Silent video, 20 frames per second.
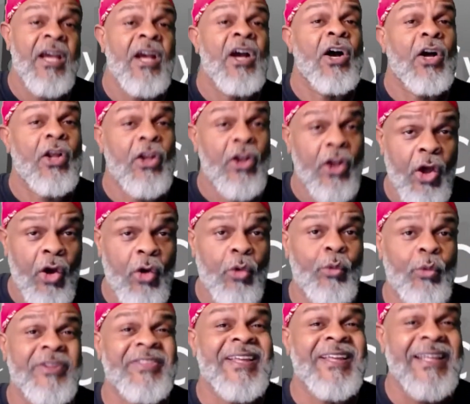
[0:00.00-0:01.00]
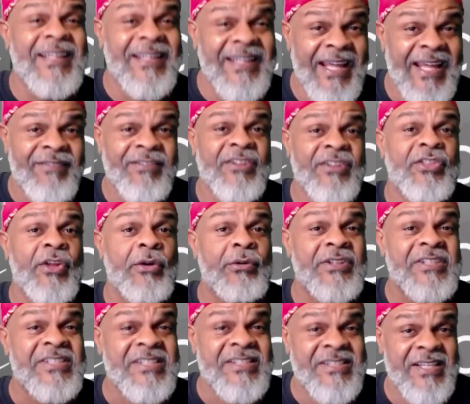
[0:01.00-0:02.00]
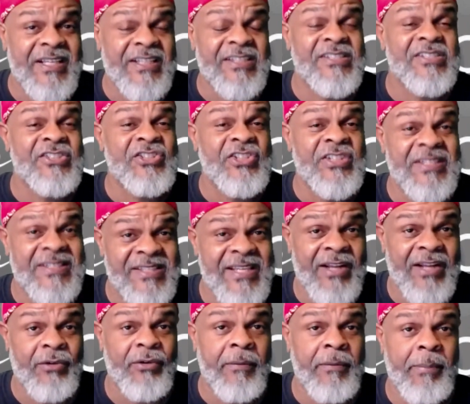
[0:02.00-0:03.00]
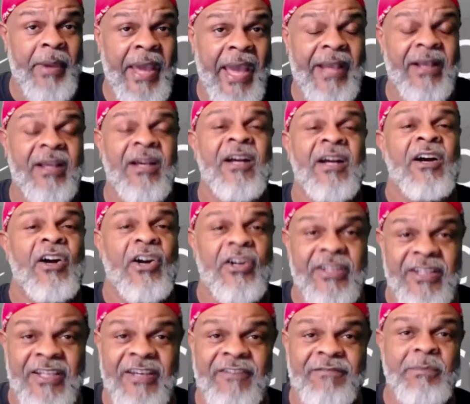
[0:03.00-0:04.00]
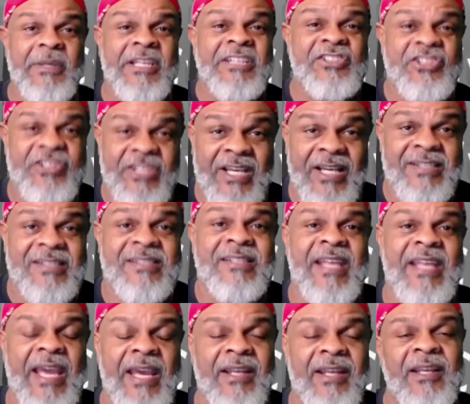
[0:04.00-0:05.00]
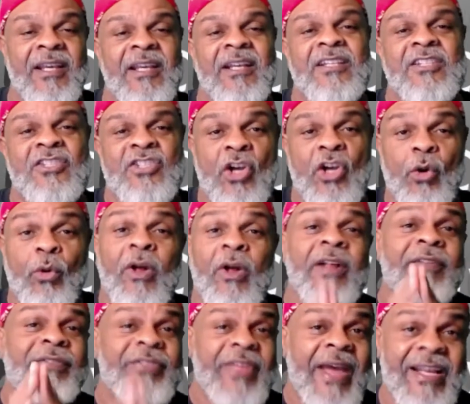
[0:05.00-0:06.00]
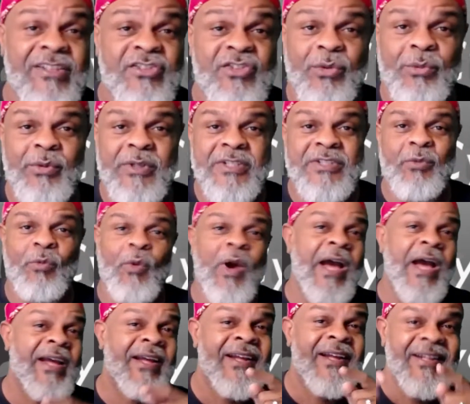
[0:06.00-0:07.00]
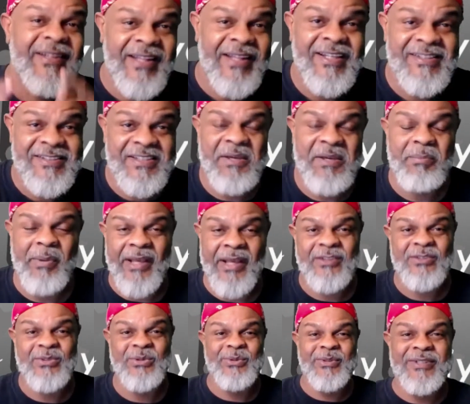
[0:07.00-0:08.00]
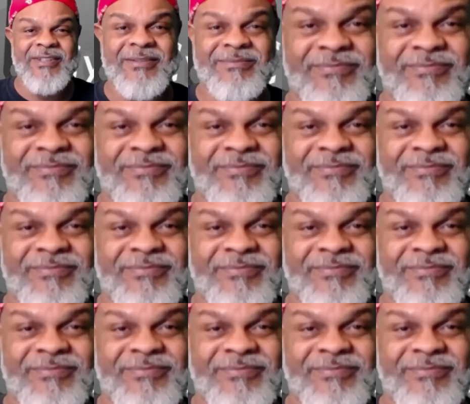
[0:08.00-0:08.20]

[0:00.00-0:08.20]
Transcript: along with the 1136 cassette on the back, will give me just that. So that's the reason why. Let's get back to it.